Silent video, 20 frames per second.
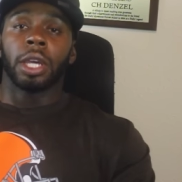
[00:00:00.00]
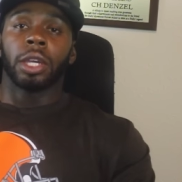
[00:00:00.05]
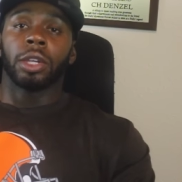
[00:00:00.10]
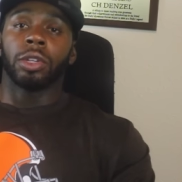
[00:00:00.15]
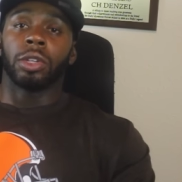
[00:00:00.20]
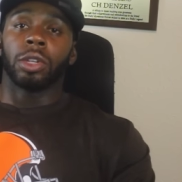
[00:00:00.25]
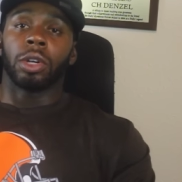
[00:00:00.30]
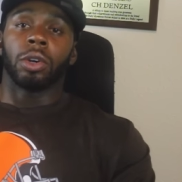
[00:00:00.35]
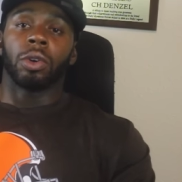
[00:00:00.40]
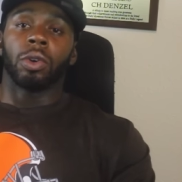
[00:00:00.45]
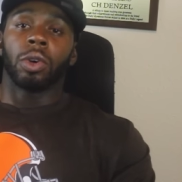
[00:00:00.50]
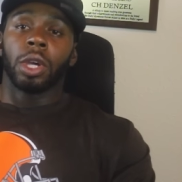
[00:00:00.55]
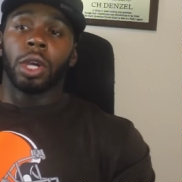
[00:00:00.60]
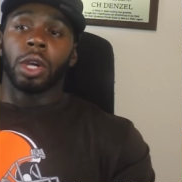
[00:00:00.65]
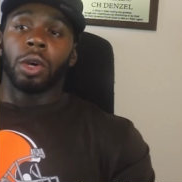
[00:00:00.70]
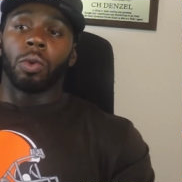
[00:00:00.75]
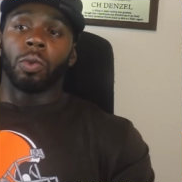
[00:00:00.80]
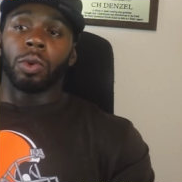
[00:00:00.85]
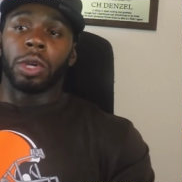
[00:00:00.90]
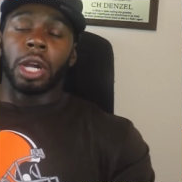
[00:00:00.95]
You know,
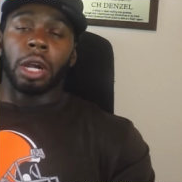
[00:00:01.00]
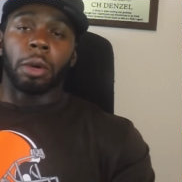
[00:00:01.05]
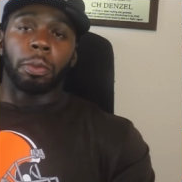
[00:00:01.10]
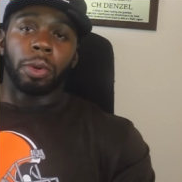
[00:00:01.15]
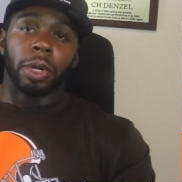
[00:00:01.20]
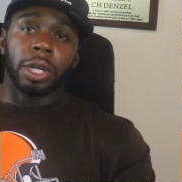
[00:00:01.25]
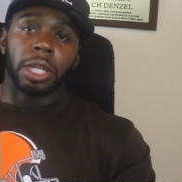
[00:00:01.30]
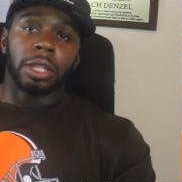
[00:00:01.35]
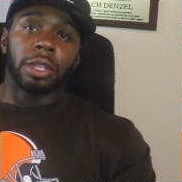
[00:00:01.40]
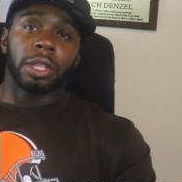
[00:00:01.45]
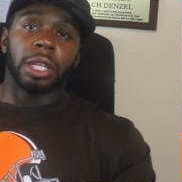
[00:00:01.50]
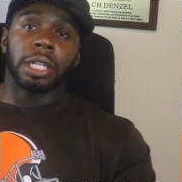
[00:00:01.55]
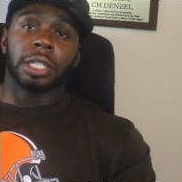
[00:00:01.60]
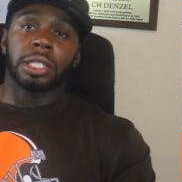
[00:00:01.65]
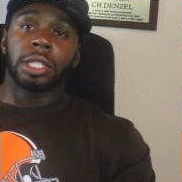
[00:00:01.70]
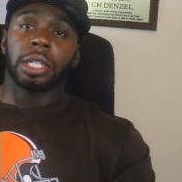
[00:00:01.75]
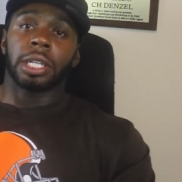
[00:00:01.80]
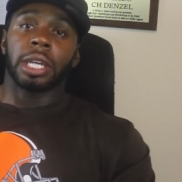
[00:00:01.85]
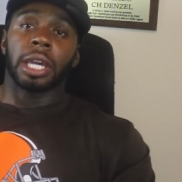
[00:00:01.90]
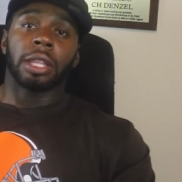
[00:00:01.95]
we are putting things
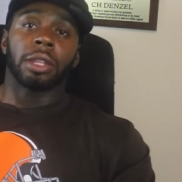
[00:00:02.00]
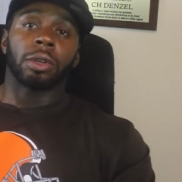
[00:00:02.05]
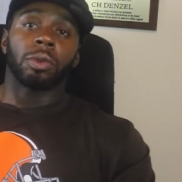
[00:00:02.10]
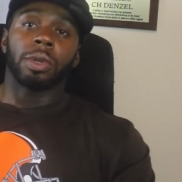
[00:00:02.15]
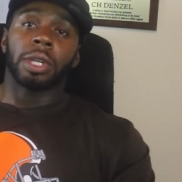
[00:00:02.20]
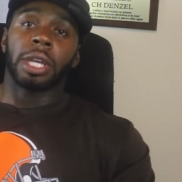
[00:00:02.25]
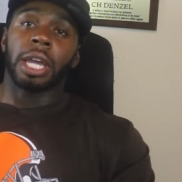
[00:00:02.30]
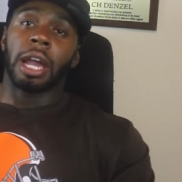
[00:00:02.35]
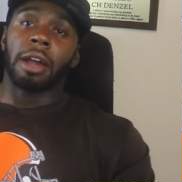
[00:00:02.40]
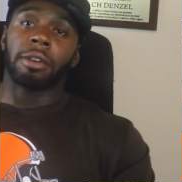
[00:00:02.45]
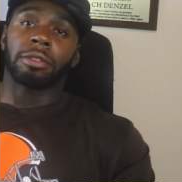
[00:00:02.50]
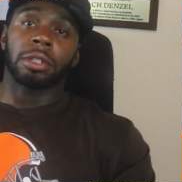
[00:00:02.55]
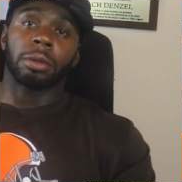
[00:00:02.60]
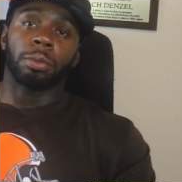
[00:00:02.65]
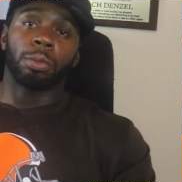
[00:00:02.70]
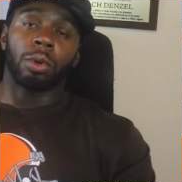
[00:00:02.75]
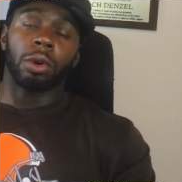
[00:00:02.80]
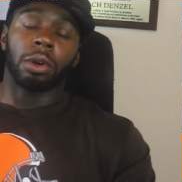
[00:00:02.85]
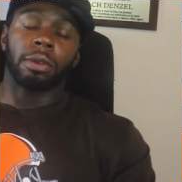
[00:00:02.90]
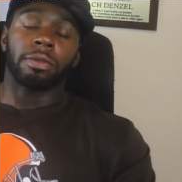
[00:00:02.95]
together. We have
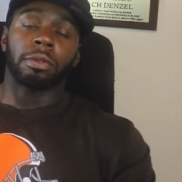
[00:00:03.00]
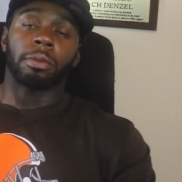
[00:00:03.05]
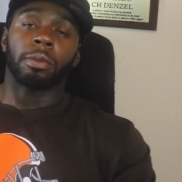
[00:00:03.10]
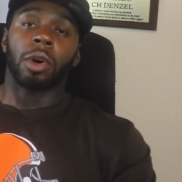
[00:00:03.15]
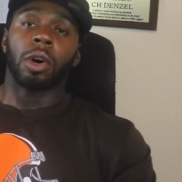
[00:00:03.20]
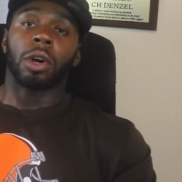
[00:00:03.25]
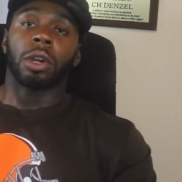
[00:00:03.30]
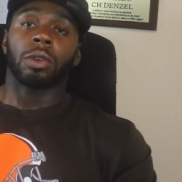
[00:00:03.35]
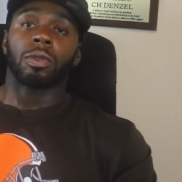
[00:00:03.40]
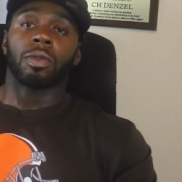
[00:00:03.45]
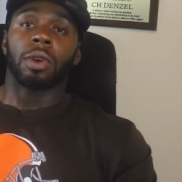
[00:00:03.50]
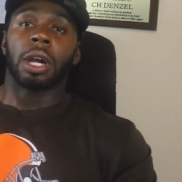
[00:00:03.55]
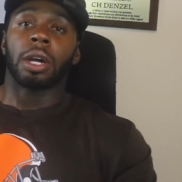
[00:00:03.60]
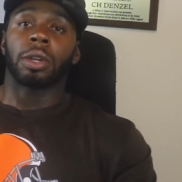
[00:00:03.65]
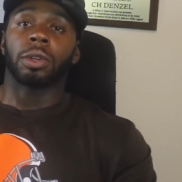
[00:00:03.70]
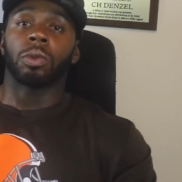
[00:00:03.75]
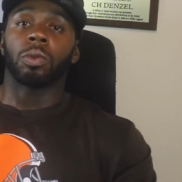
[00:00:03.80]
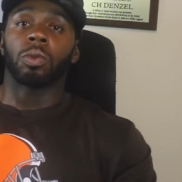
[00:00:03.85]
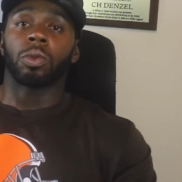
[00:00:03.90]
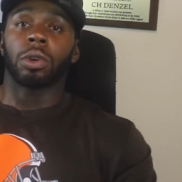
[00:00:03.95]
support from all
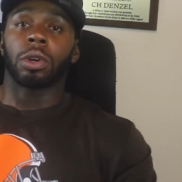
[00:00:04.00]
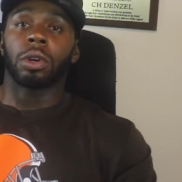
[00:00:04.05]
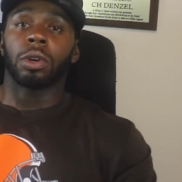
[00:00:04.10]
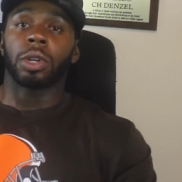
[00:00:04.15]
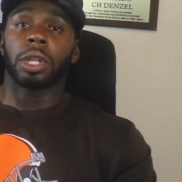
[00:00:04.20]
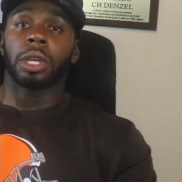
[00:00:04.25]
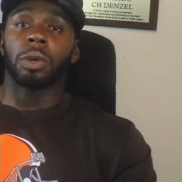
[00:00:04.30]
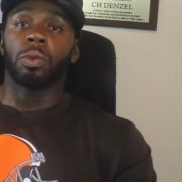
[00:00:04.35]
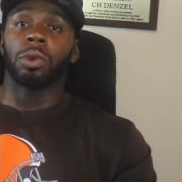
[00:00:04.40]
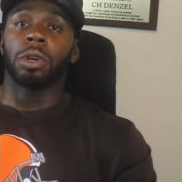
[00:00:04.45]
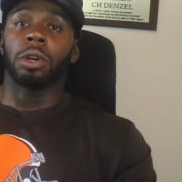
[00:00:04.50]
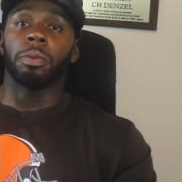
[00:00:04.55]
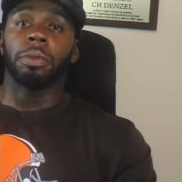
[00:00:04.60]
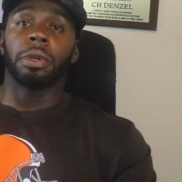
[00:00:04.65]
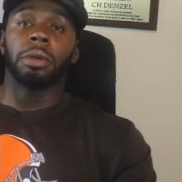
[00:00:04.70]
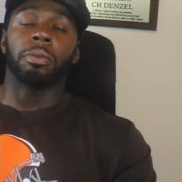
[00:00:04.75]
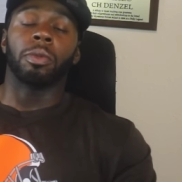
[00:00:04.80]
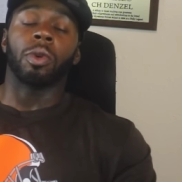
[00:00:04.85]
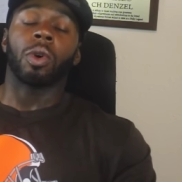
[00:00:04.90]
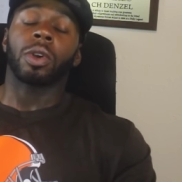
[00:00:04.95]
around the world. It will
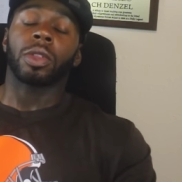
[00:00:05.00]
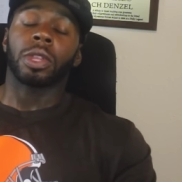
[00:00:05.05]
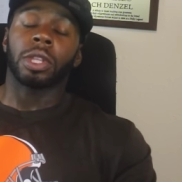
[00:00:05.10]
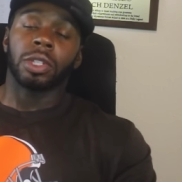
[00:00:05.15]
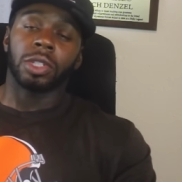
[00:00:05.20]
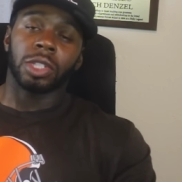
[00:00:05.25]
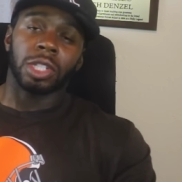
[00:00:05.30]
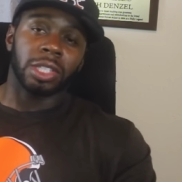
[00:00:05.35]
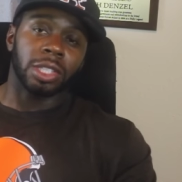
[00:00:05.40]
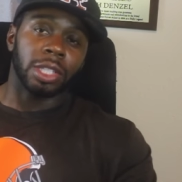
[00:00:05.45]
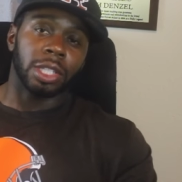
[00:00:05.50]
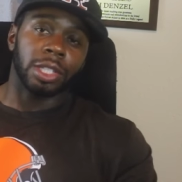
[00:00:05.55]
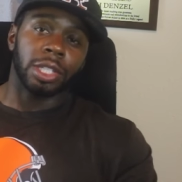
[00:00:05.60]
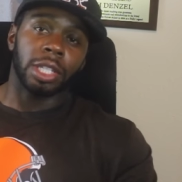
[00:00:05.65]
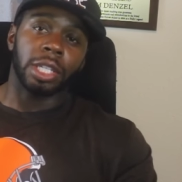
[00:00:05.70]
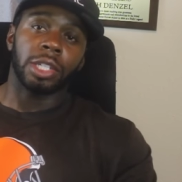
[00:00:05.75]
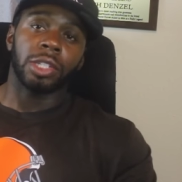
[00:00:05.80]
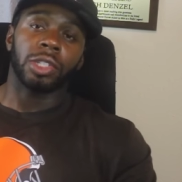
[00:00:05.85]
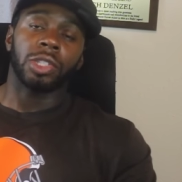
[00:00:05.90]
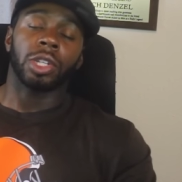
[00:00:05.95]
be more than just a
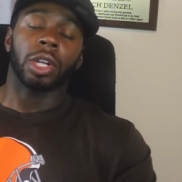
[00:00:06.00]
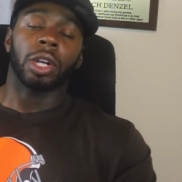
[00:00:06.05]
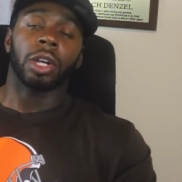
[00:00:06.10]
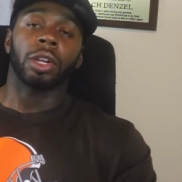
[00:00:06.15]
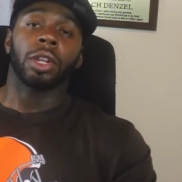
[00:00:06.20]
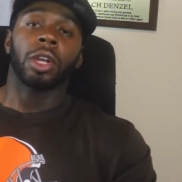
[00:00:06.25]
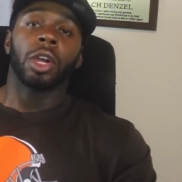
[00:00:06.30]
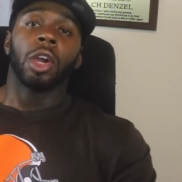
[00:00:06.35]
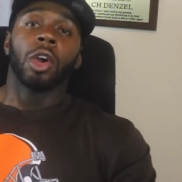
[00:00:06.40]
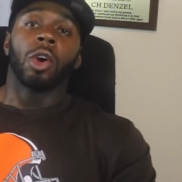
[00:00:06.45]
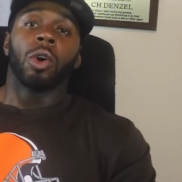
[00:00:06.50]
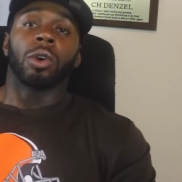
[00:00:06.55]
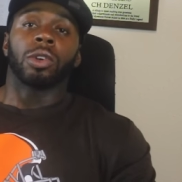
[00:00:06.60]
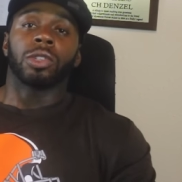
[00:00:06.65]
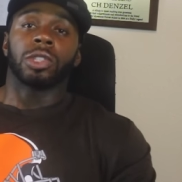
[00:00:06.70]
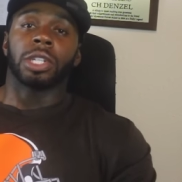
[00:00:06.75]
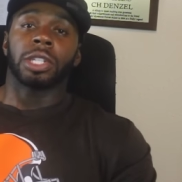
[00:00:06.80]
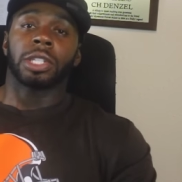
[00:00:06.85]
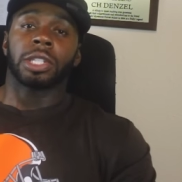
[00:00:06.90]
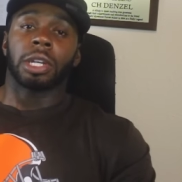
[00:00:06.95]
t-shirt or
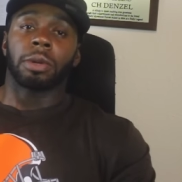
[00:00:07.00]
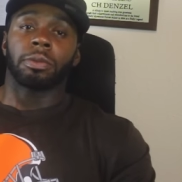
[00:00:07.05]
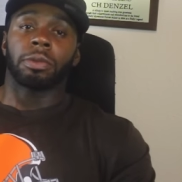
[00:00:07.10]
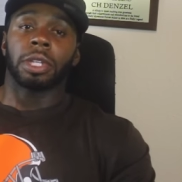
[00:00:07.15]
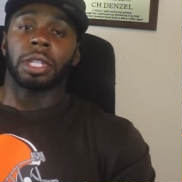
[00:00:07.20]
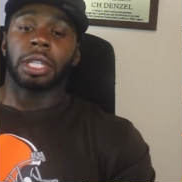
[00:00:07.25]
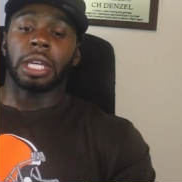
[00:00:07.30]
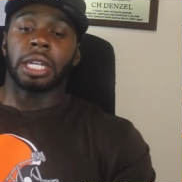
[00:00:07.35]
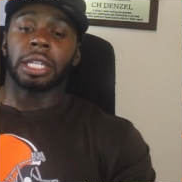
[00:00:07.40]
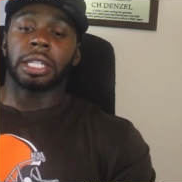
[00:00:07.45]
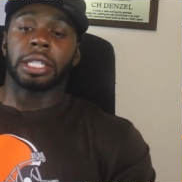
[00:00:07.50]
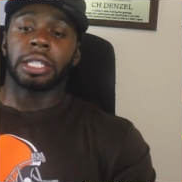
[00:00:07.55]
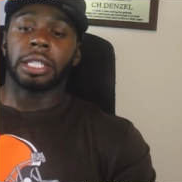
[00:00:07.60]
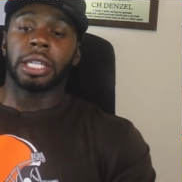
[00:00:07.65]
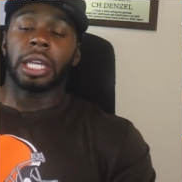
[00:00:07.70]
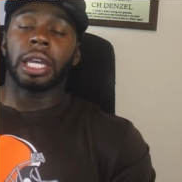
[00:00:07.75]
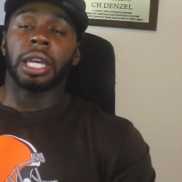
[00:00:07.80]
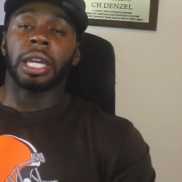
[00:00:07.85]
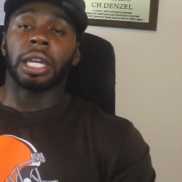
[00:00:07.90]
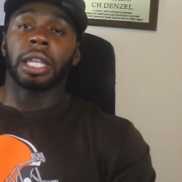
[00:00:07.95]
just something that is
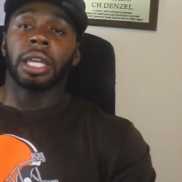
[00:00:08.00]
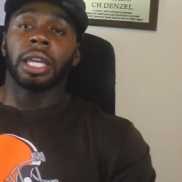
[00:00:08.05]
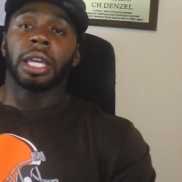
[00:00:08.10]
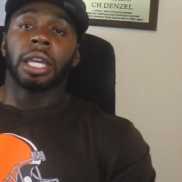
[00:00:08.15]
said.